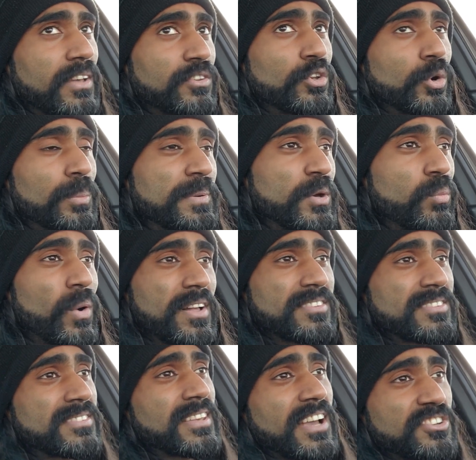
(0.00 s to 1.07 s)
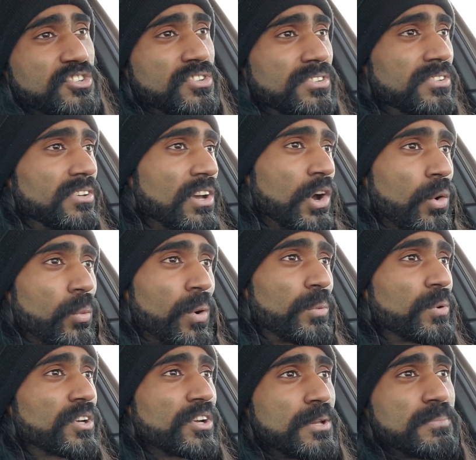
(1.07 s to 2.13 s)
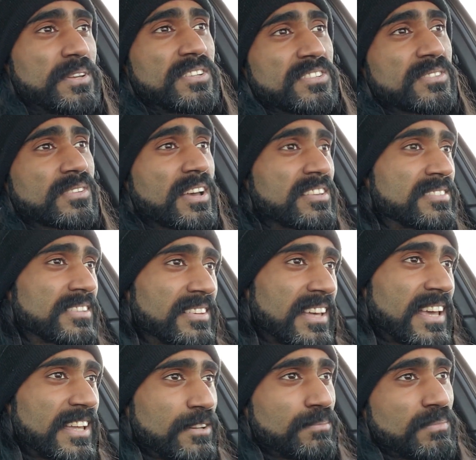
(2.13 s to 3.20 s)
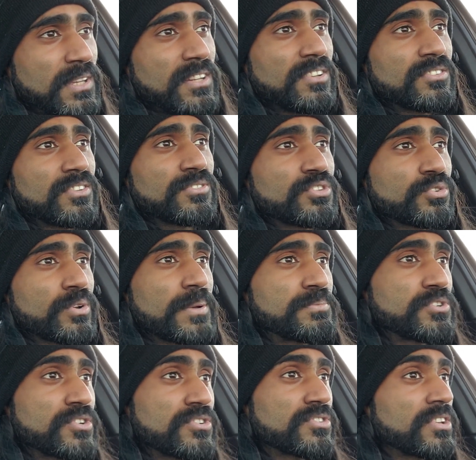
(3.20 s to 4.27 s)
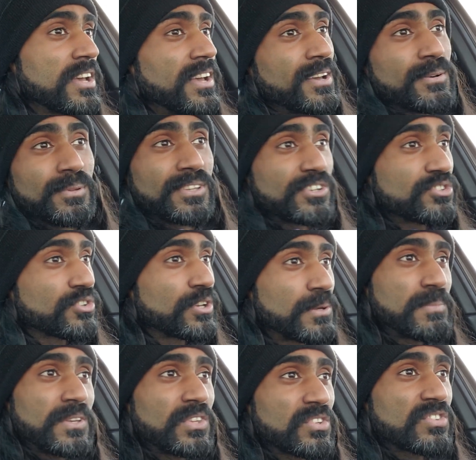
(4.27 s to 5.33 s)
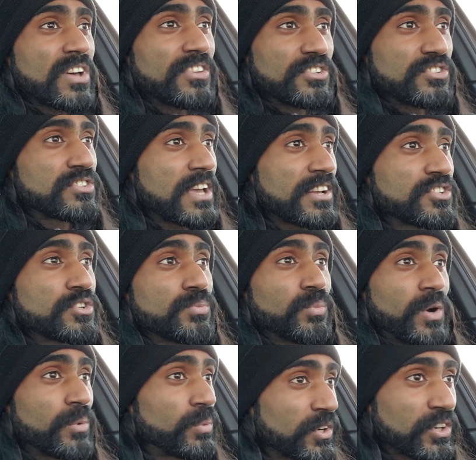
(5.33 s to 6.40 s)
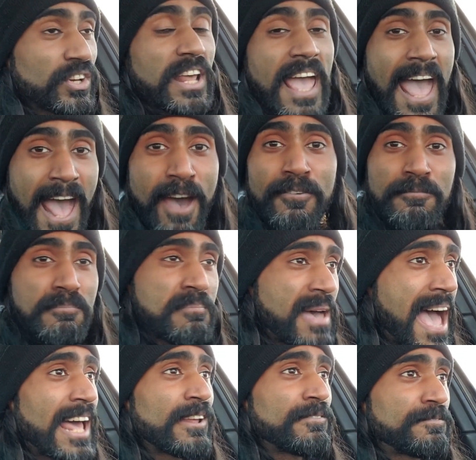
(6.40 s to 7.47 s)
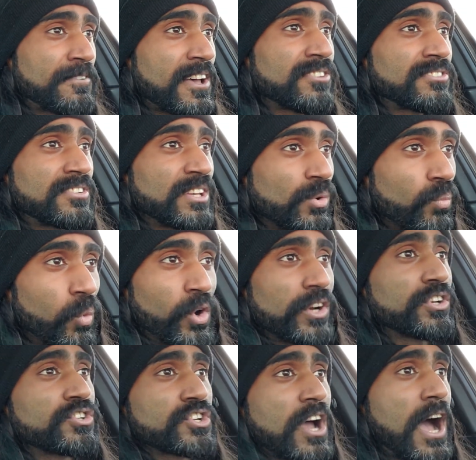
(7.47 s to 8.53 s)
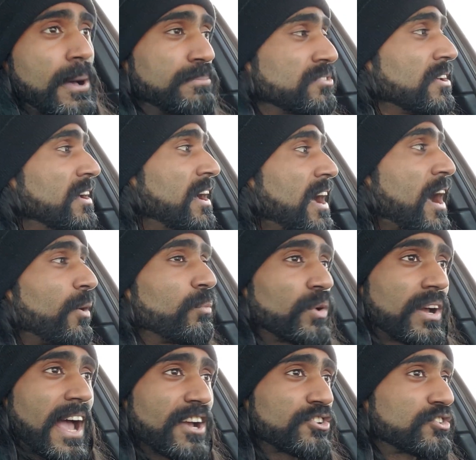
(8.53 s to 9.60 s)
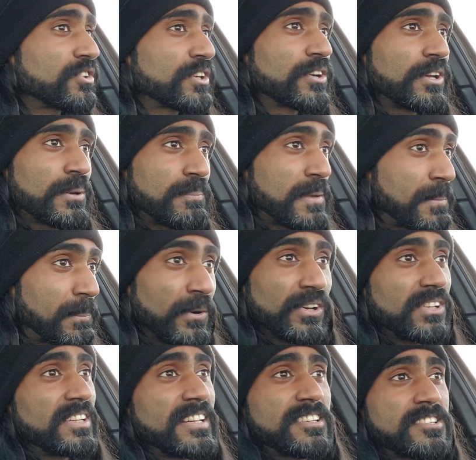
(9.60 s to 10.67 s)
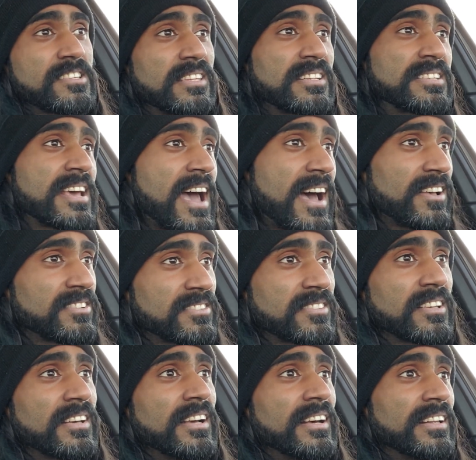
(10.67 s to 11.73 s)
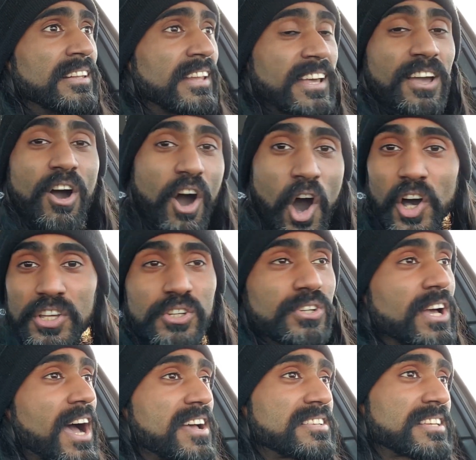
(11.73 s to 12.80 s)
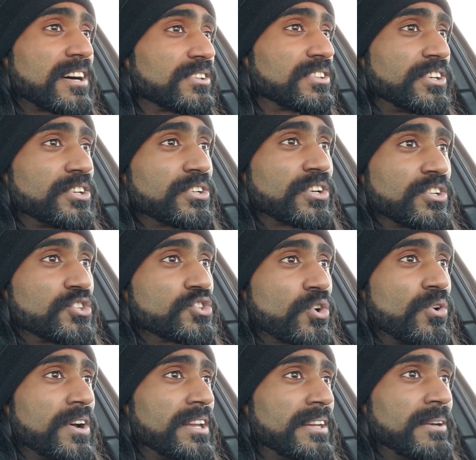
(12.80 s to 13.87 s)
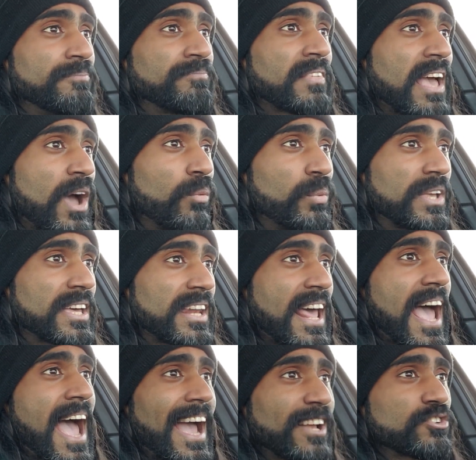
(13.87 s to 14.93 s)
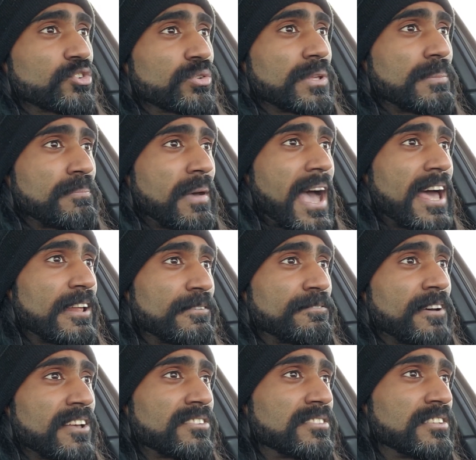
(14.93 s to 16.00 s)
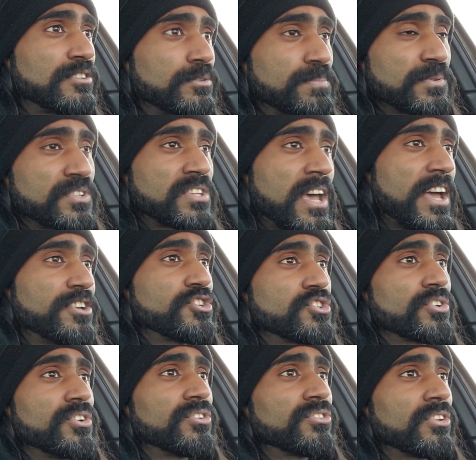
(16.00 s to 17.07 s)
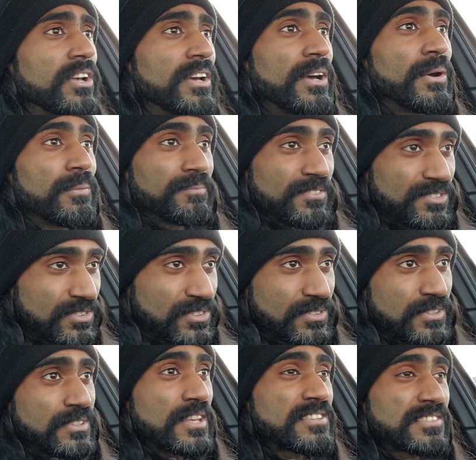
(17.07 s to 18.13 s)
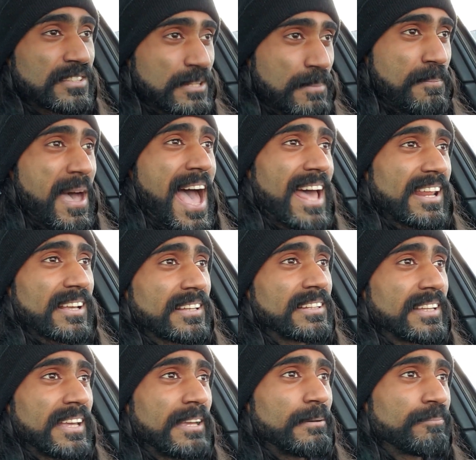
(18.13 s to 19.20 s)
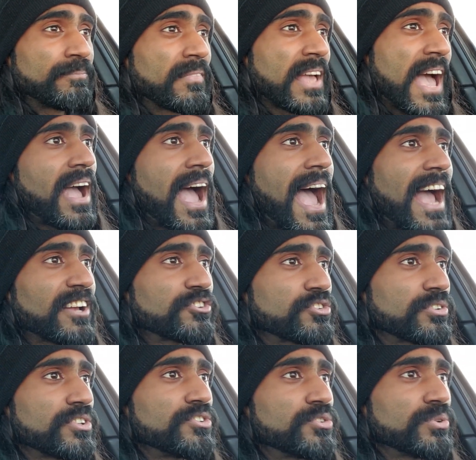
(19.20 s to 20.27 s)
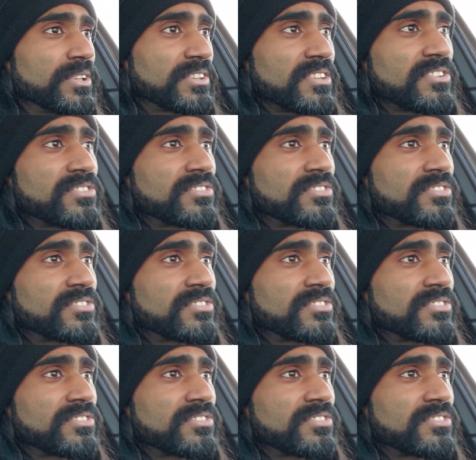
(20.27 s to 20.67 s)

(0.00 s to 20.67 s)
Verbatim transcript: There will be one section where we're going to be discussing the hidden meanings of scriptures, but there's going to be this other section where we're going to have manifesting workshops and we're actually going to be putting it to the test. Like all you guys out there, you can join and we can actually manifest these potentials systematically, actually doing these